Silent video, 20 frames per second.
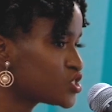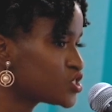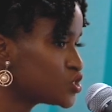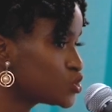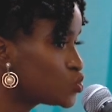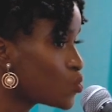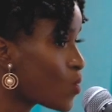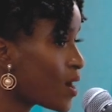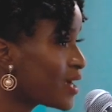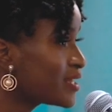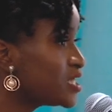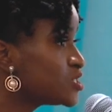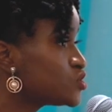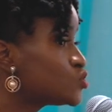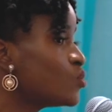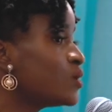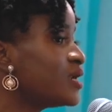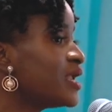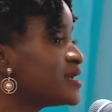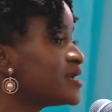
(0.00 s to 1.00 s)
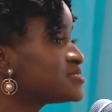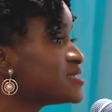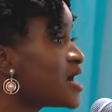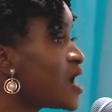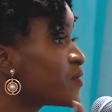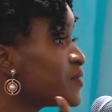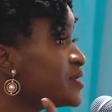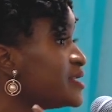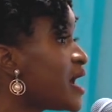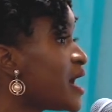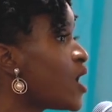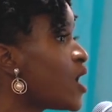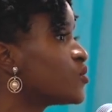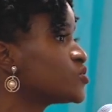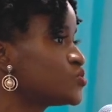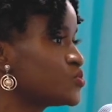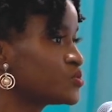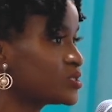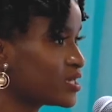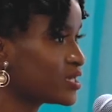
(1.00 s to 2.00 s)
do I need to lay down now
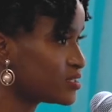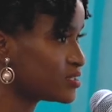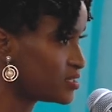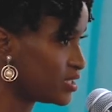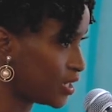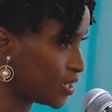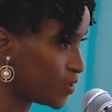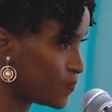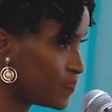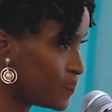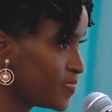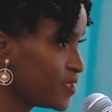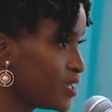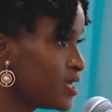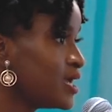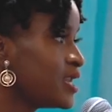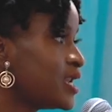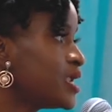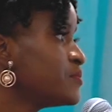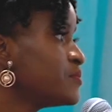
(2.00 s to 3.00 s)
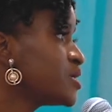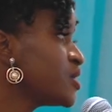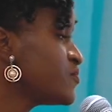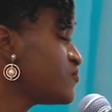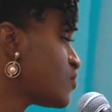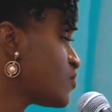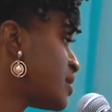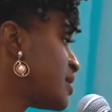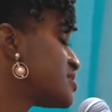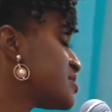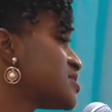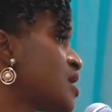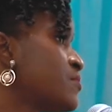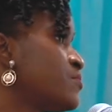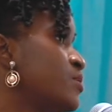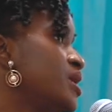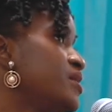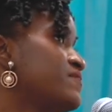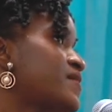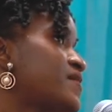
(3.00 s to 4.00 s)
to get there. Let me give you an example.
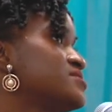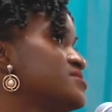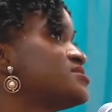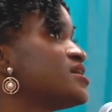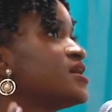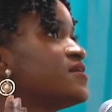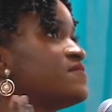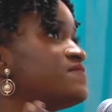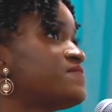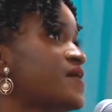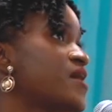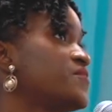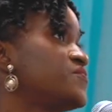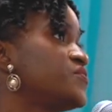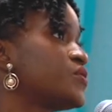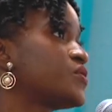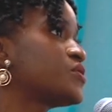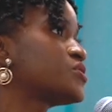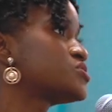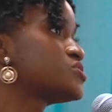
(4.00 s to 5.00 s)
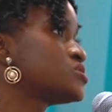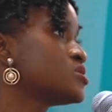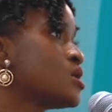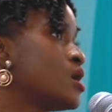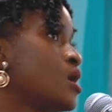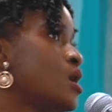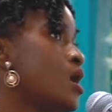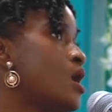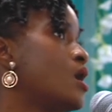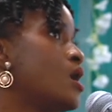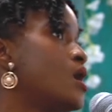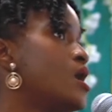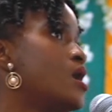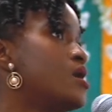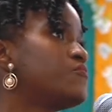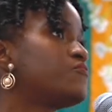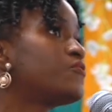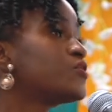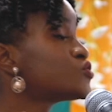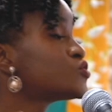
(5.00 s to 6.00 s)
If I say in 5 years,
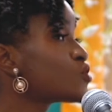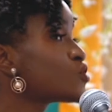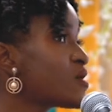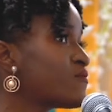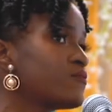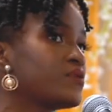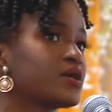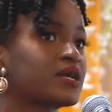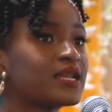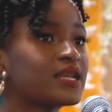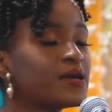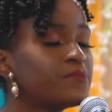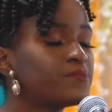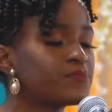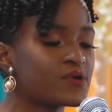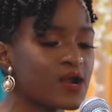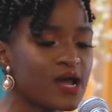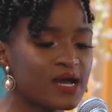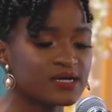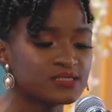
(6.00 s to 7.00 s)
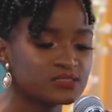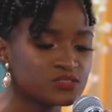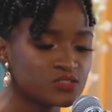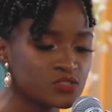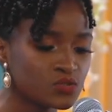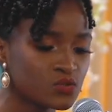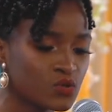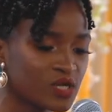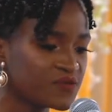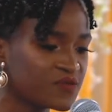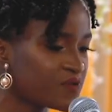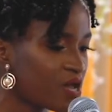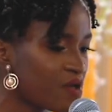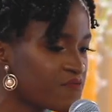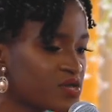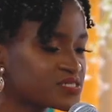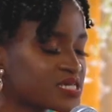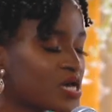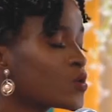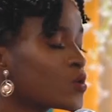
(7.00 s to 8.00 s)
for Travel with Clem Brands, in 5
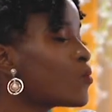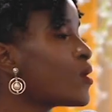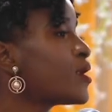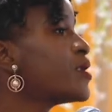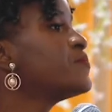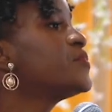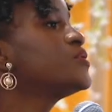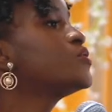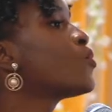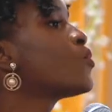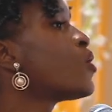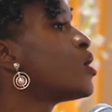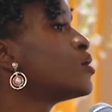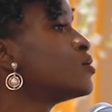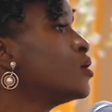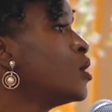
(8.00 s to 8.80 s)
years, I don't want to be the one,